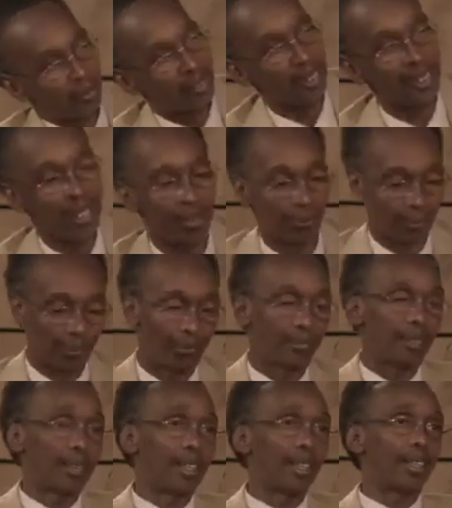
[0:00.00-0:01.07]
Yeah,
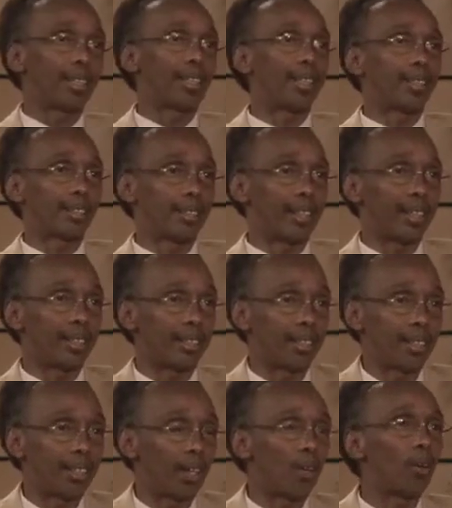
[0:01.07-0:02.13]
that's
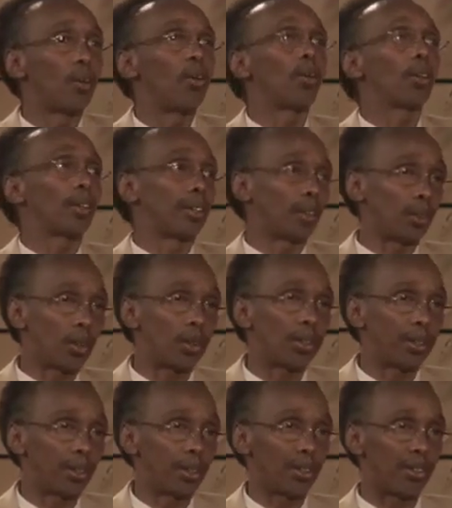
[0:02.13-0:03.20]
all the
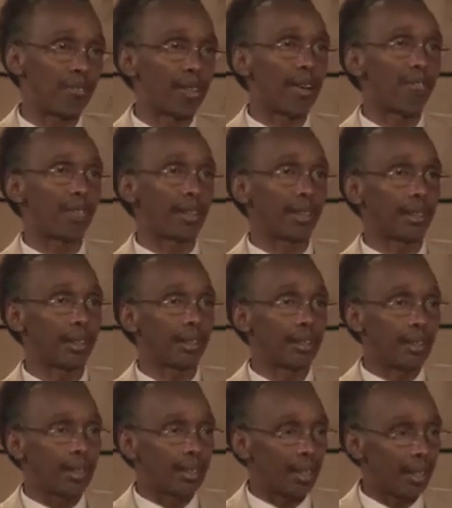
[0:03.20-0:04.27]
continent of Africa.
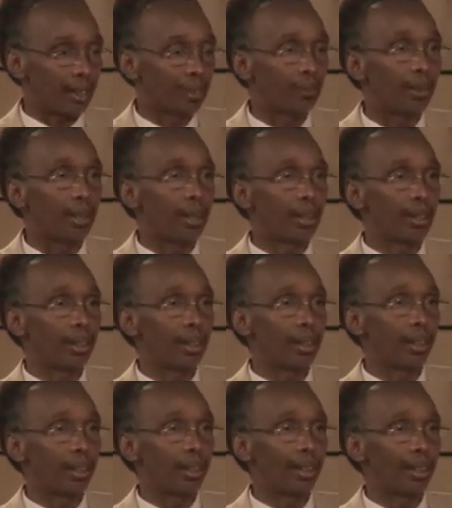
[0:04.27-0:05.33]
We used to be like
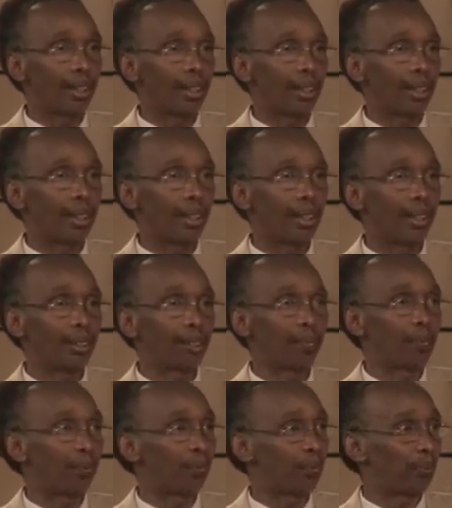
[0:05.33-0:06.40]
that when we were 17
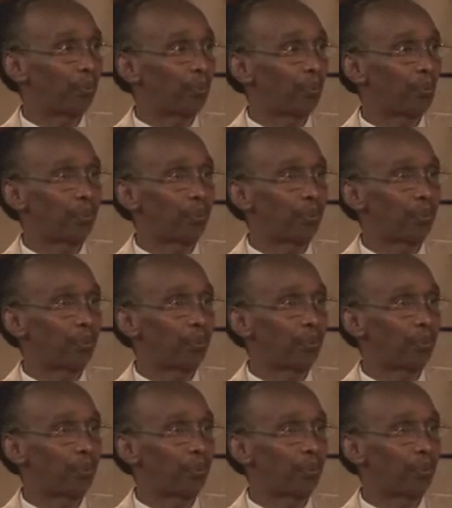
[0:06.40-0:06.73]
as well, but